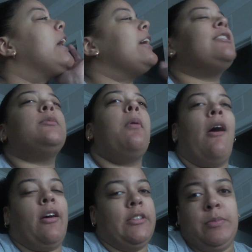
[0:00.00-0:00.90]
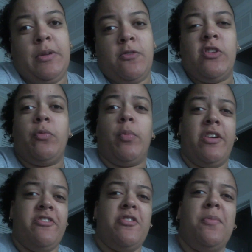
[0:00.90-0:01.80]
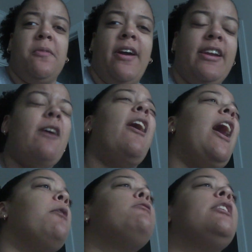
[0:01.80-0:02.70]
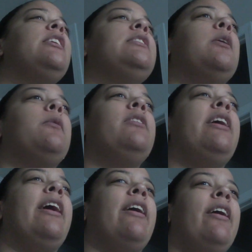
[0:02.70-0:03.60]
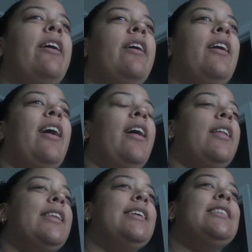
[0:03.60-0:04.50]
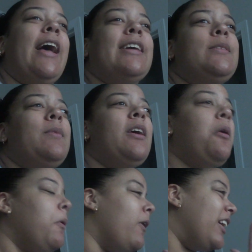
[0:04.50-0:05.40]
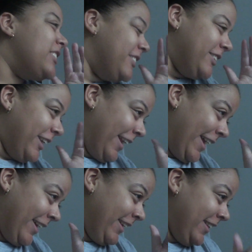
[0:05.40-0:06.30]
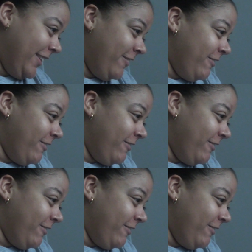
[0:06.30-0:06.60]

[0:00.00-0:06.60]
I just paused before the preview, but right now I really don't care. This has me questioning